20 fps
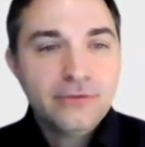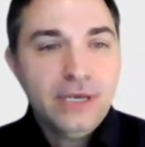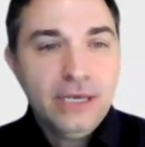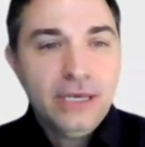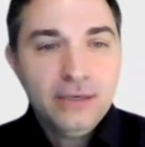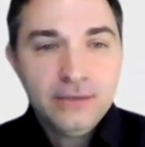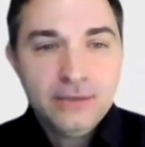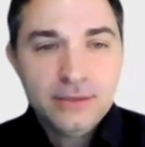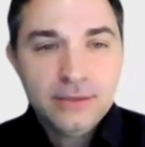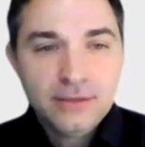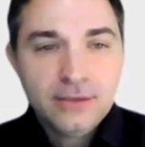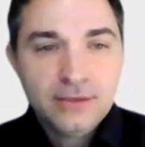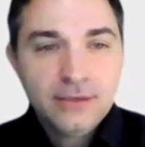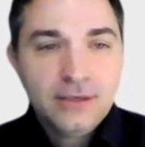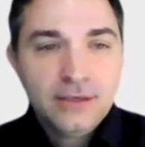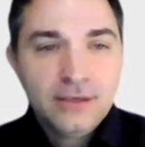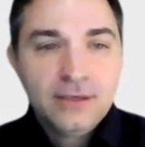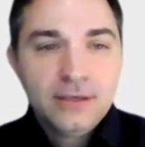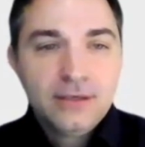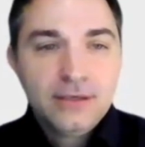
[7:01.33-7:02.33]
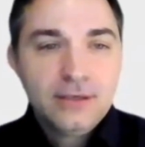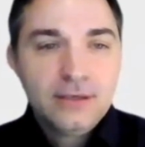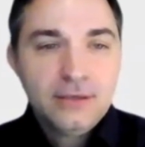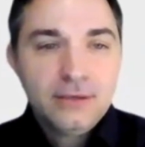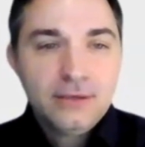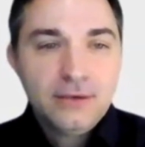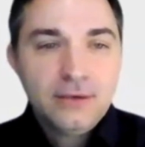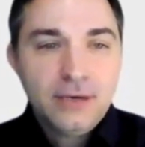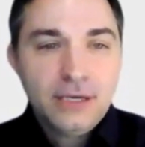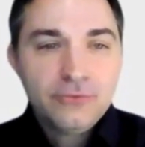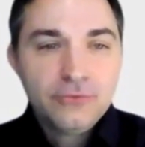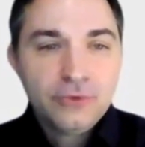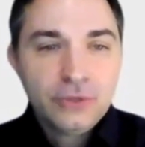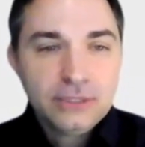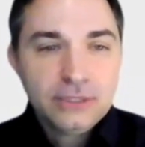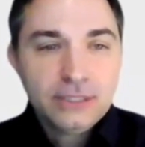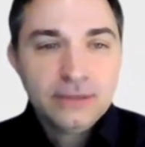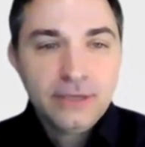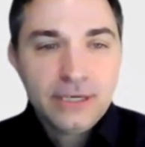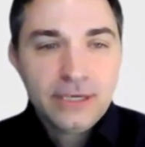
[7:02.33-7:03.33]
and I
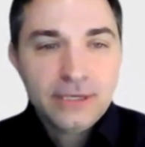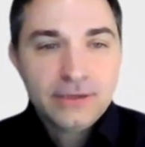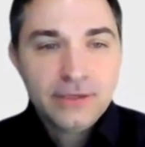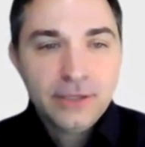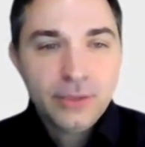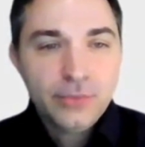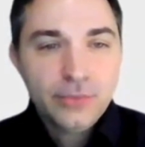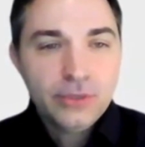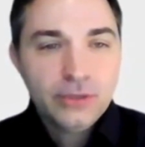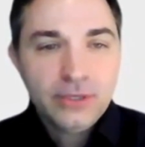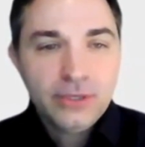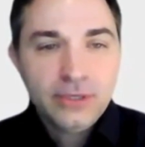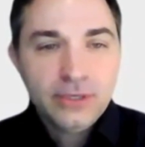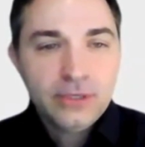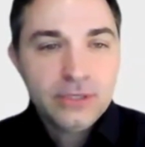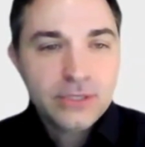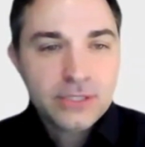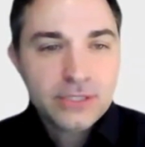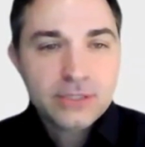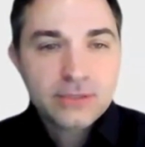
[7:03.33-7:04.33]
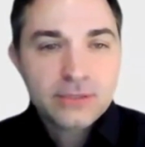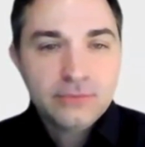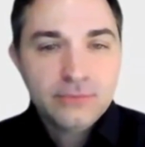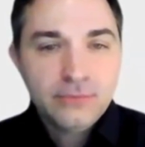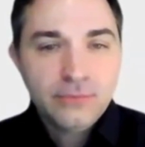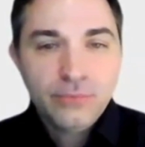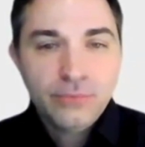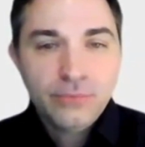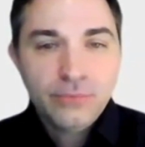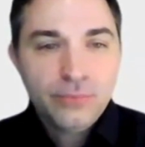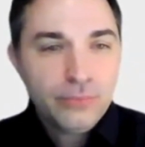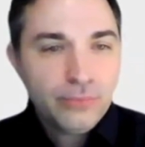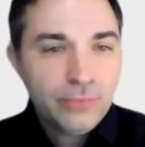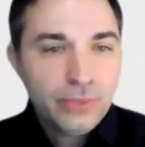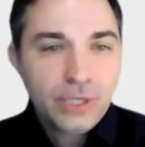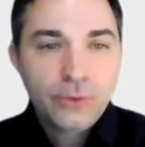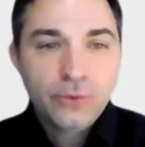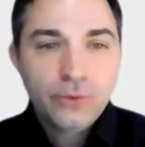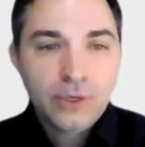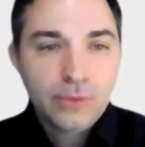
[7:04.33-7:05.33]
really like the ability to just
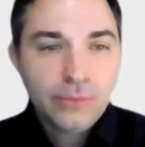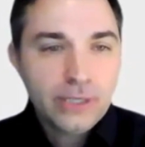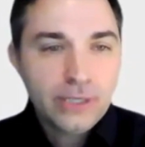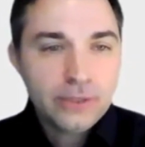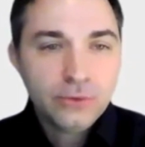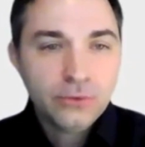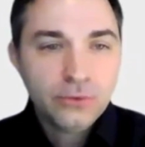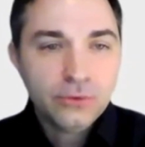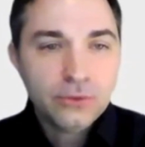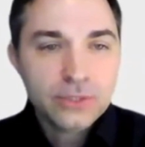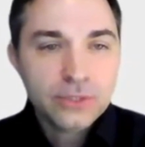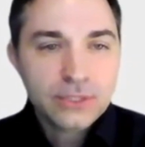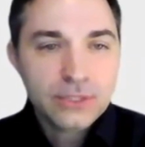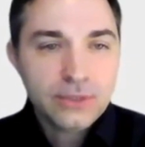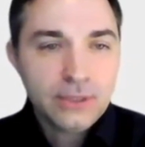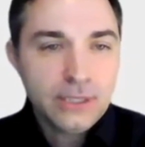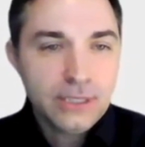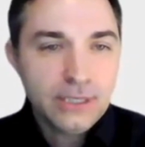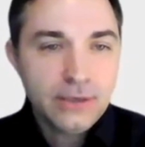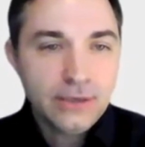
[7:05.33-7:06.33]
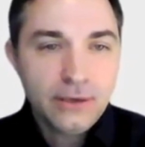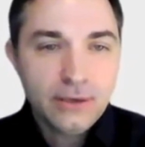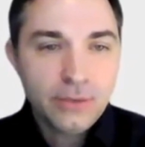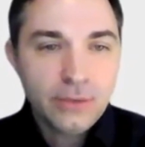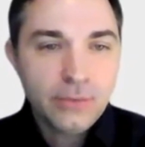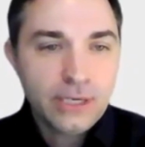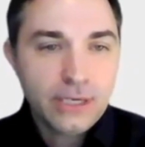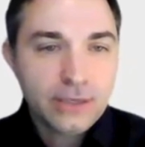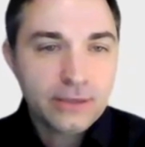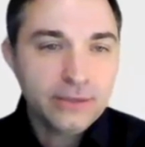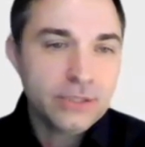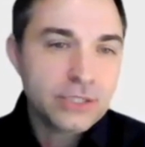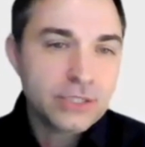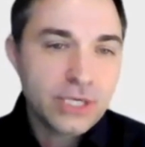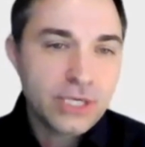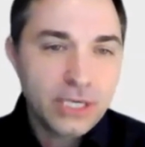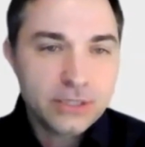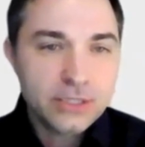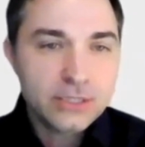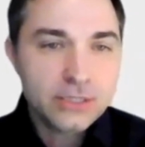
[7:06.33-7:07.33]
pick one of my tools and it automatically
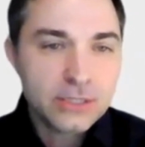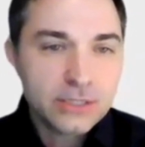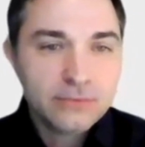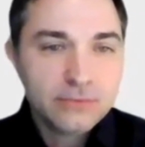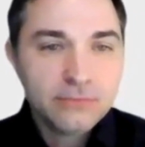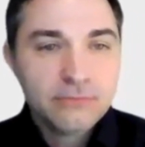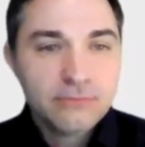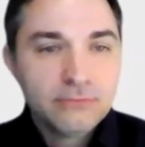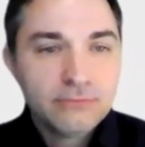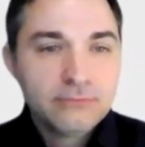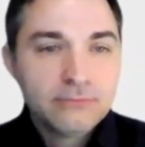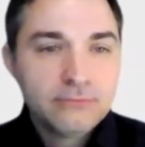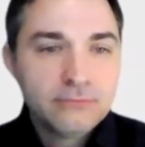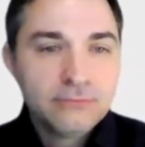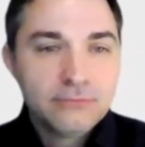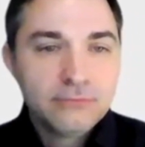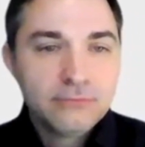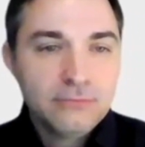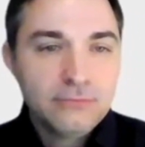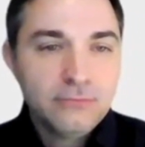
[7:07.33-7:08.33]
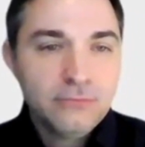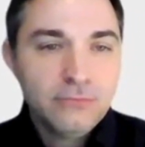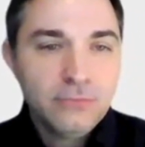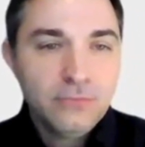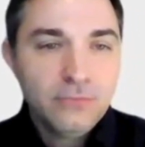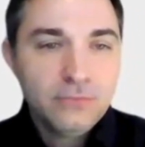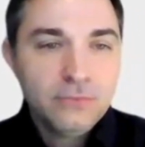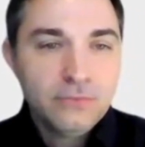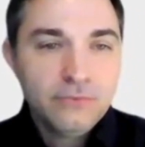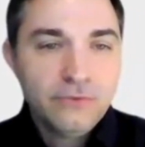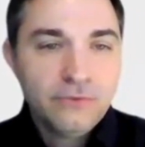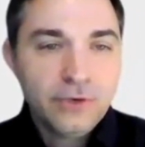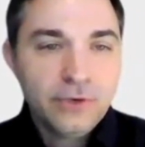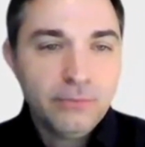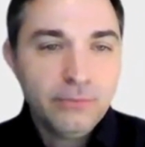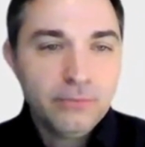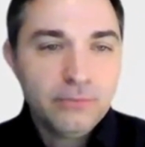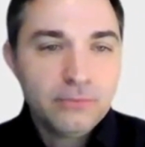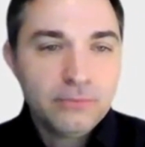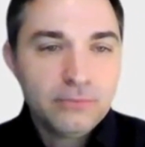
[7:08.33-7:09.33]
changes
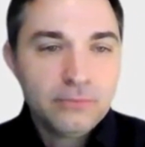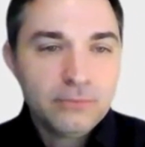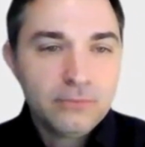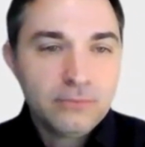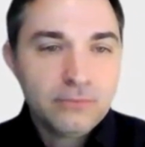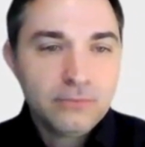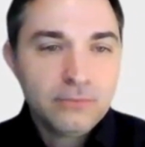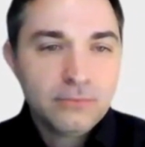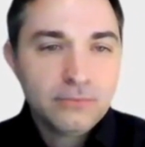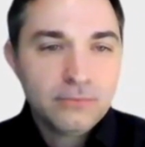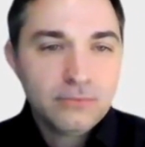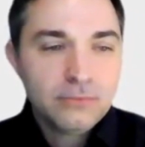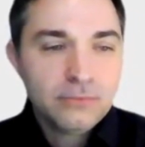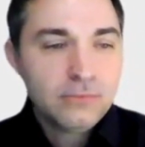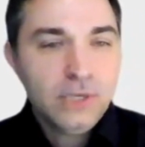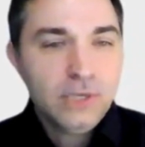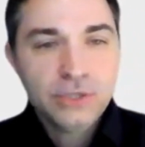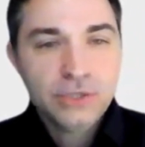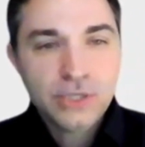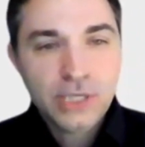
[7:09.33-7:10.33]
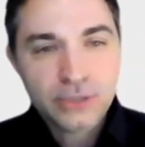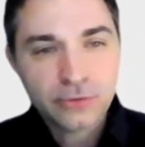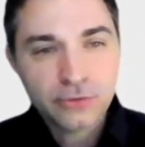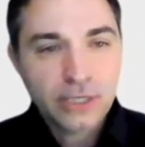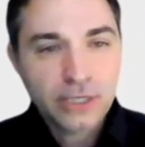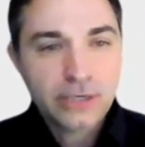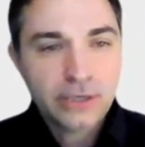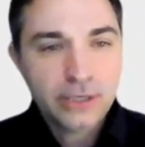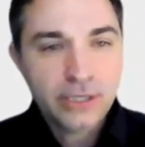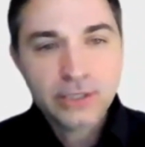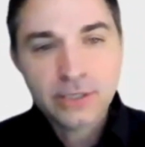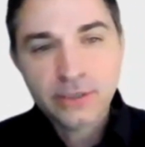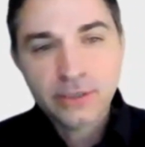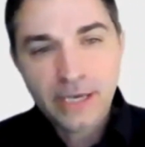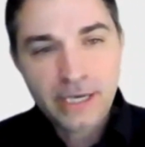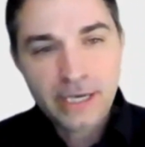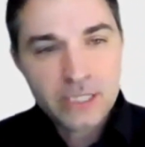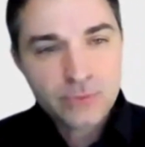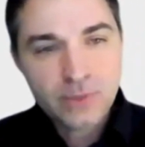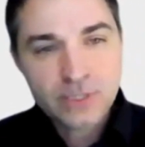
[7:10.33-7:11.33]
from a general area to
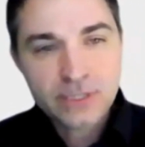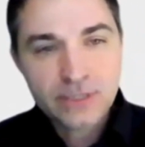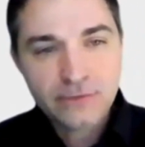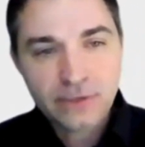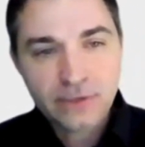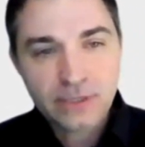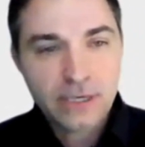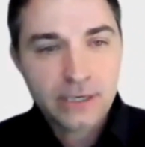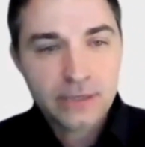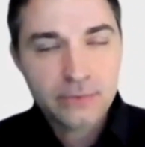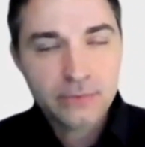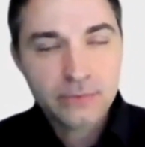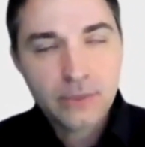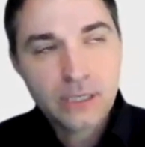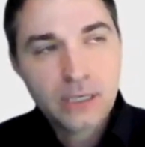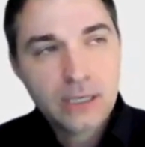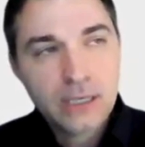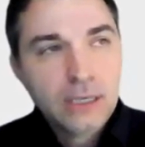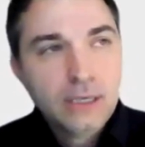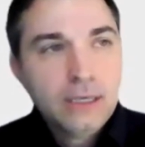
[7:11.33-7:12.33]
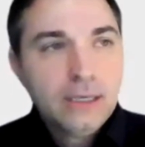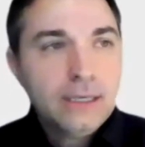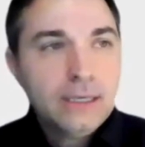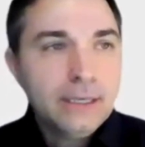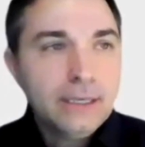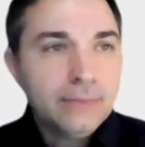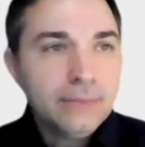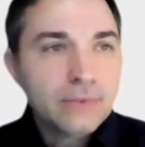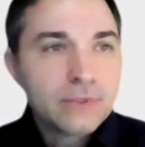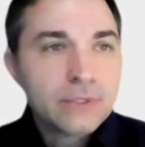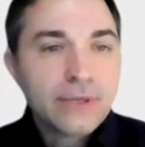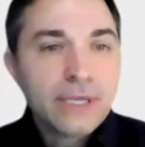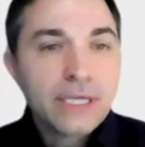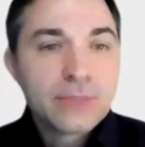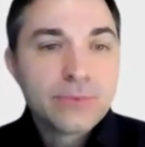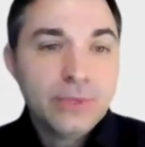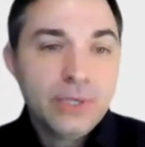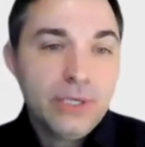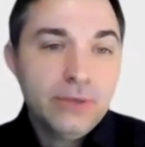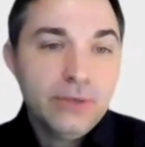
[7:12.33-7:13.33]
that specific item. So that's
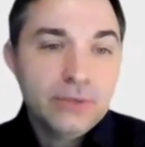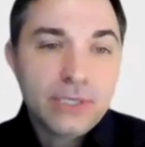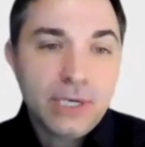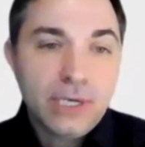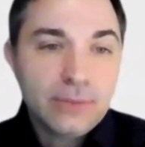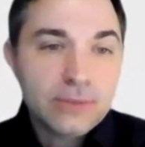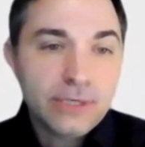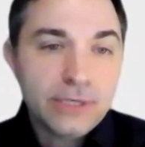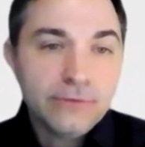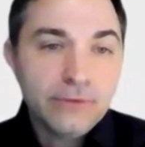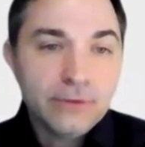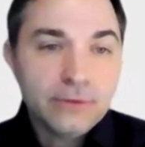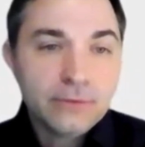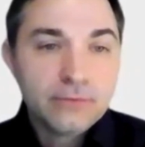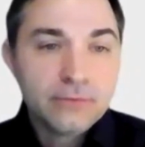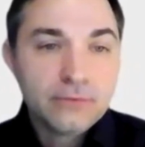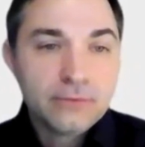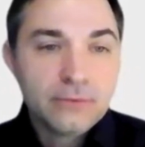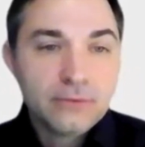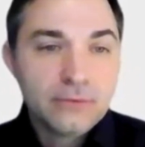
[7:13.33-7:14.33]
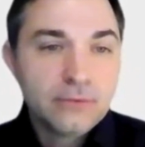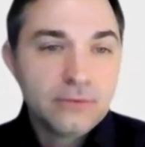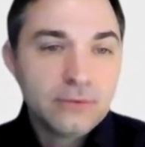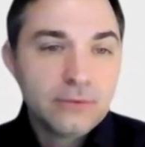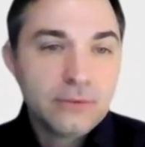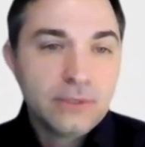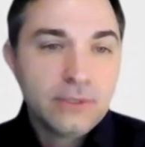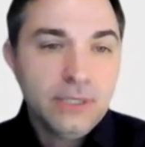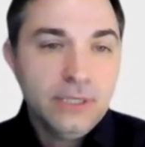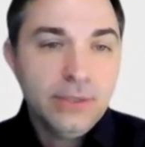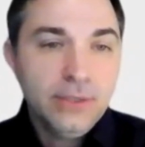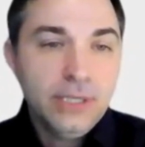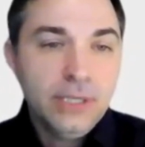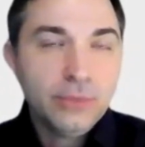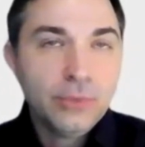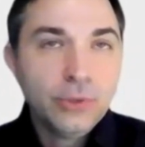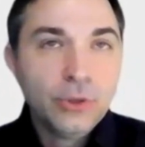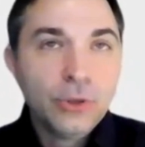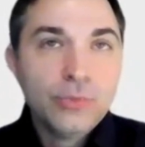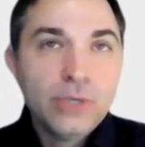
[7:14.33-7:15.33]
been a huge time saver.
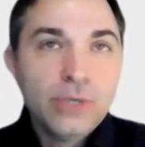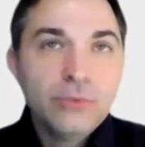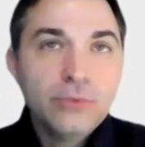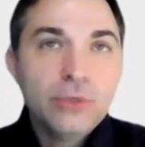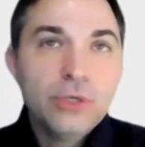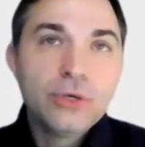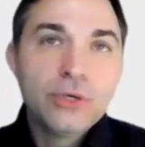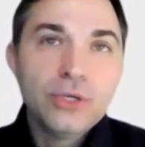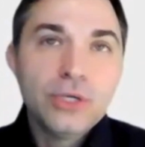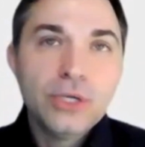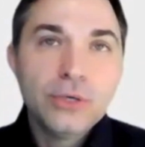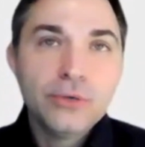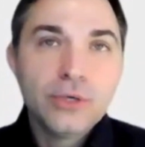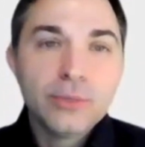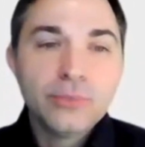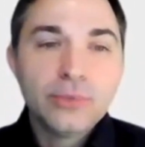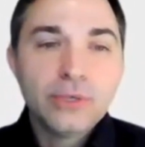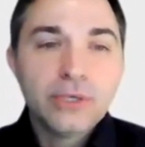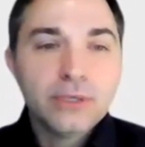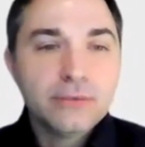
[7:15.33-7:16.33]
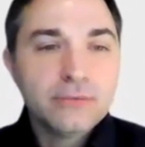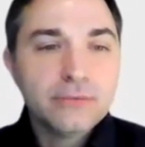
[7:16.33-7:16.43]
In Bluebeam, you could do it, but